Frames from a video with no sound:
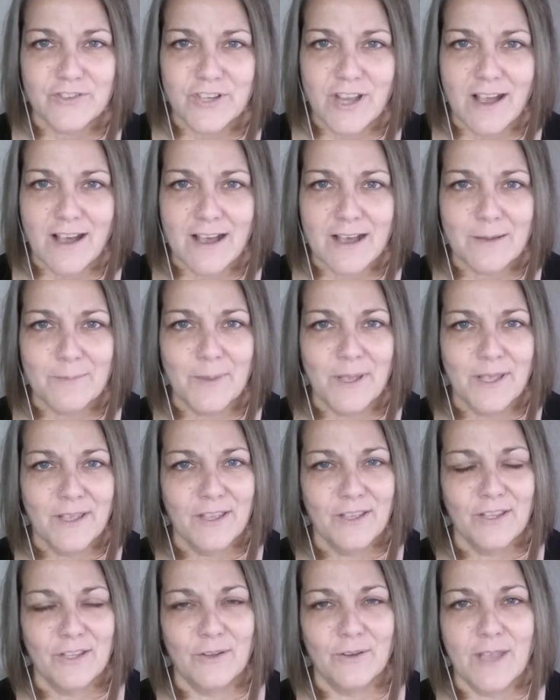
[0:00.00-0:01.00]
job,
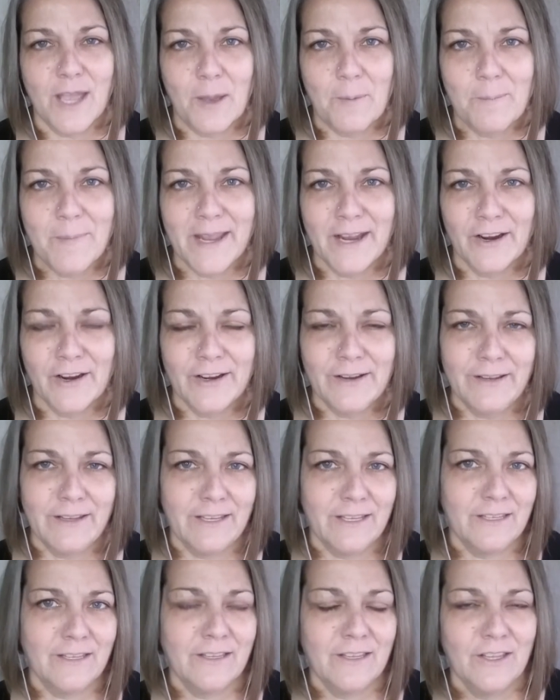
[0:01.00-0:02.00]
you get
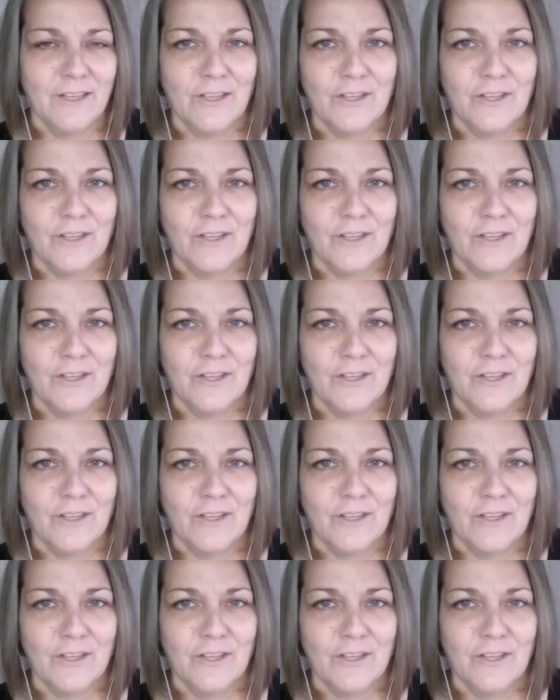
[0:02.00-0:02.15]
married,